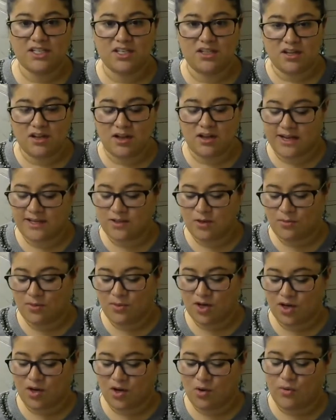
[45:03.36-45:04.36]
in the client's home, you're
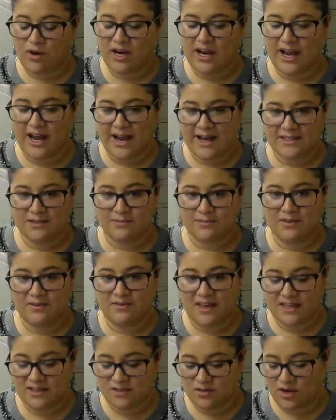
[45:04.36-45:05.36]
going to want to ask them if
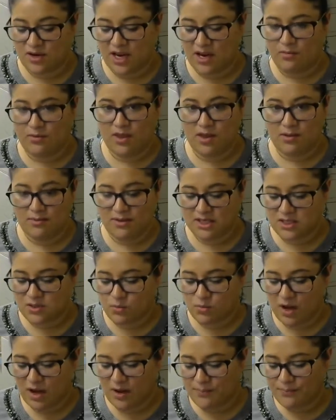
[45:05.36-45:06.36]
that's okay with them as
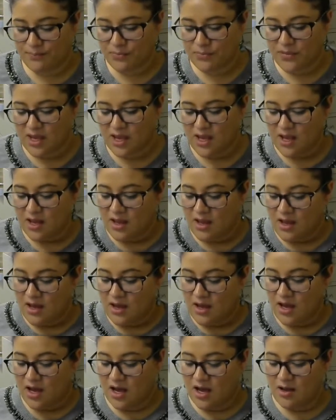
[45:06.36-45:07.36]

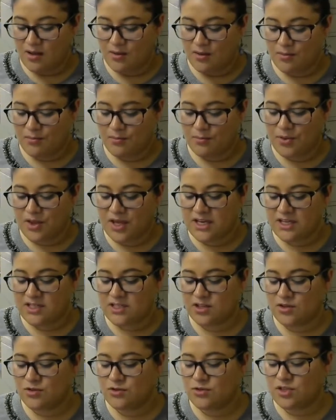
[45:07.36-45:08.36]
well. Bleach
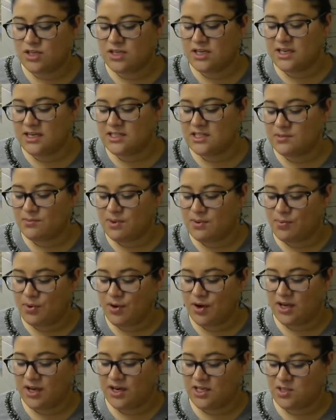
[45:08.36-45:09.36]
solution needs to be
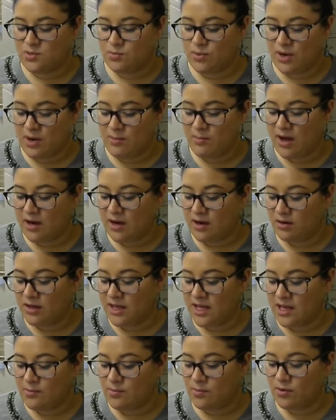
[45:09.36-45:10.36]
put in a spray bottle,
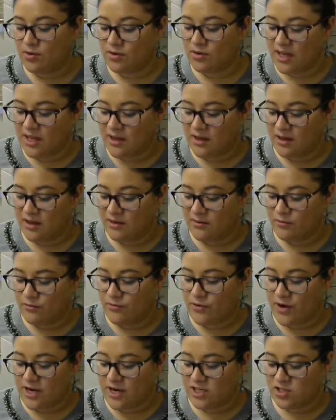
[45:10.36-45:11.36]
labeled, and
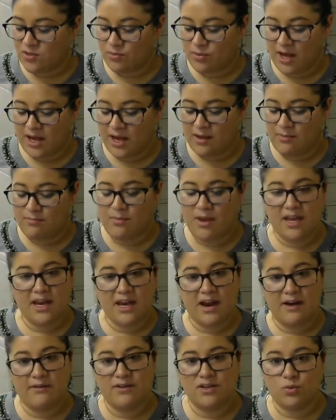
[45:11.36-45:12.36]
fresh supply made
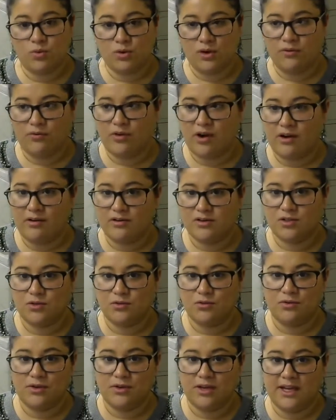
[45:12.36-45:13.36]
every 24 hours. So
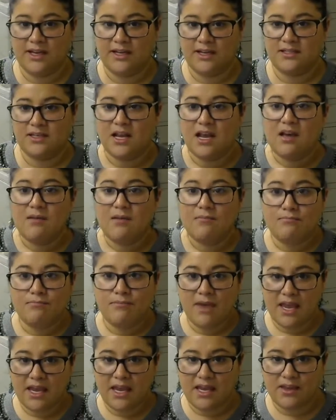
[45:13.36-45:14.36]
you can't
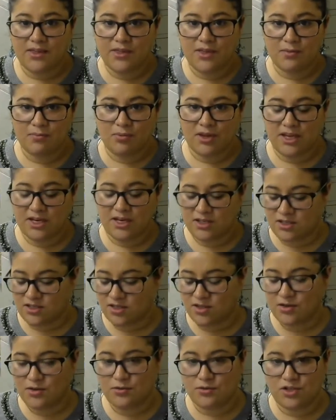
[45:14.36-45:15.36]
make the bleach
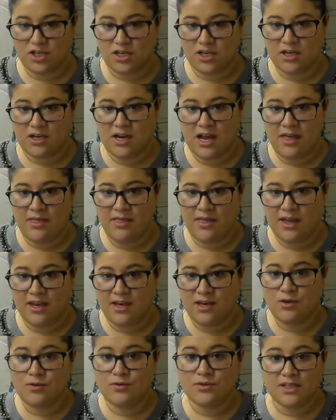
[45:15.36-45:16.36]
solution and
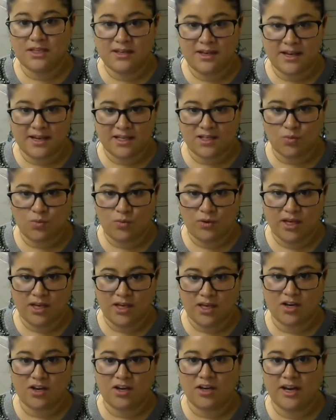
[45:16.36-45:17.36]
then use it next week.
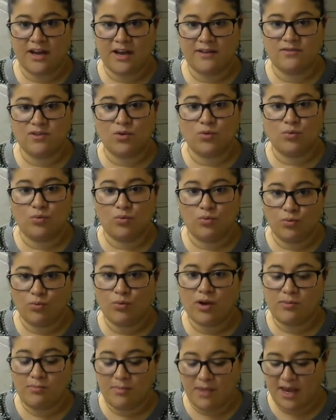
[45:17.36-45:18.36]
You're going to have to
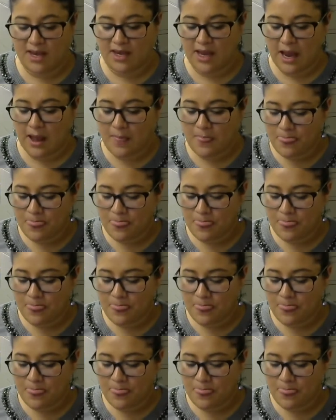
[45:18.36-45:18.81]
remake it.